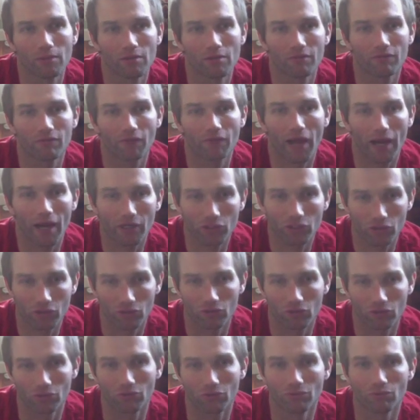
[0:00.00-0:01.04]

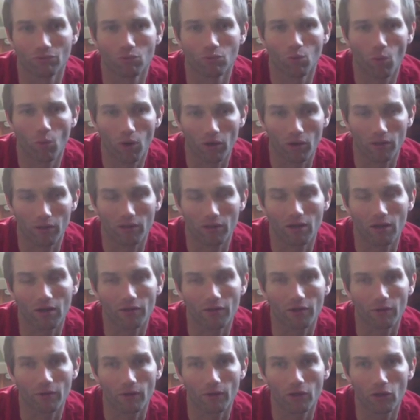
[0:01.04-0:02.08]
fascial work on
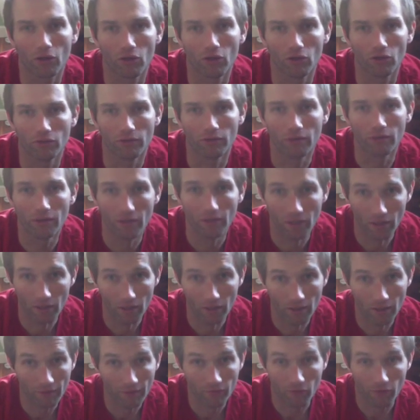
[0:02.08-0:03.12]
their own
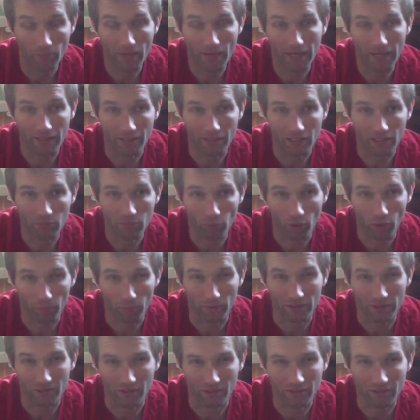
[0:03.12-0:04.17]
for maintenance
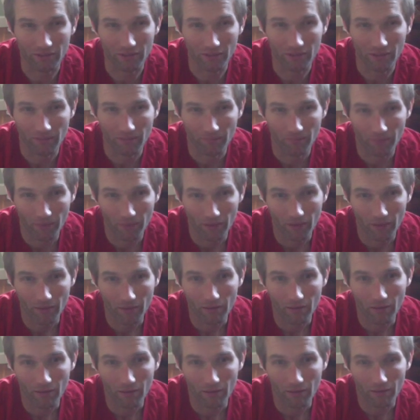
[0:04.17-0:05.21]
purposes.
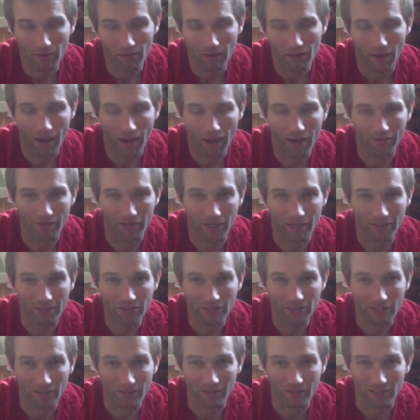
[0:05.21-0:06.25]
I haven't
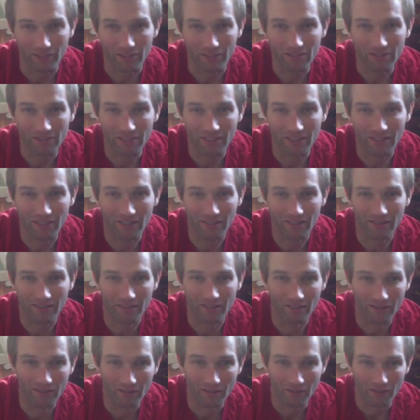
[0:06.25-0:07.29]
necessarily
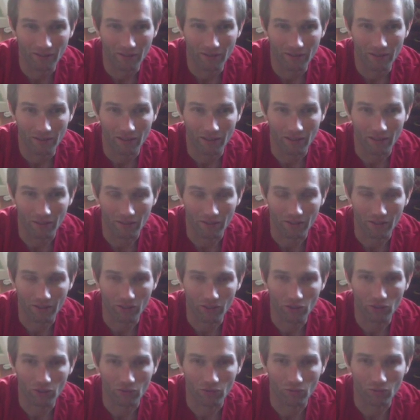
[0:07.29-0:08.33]
seen a
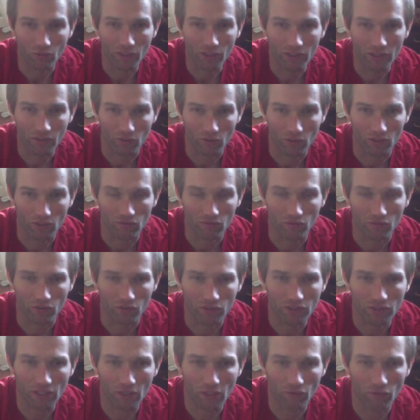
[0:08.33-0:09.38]
good resource for
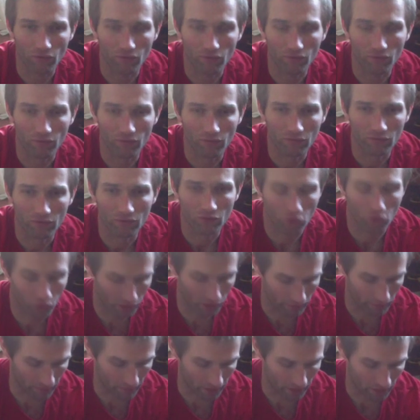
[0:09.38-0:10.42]
self
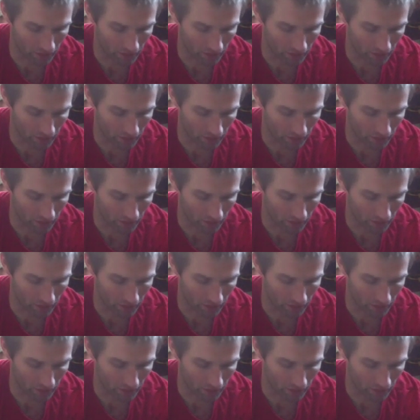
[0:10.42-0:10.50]
treatment as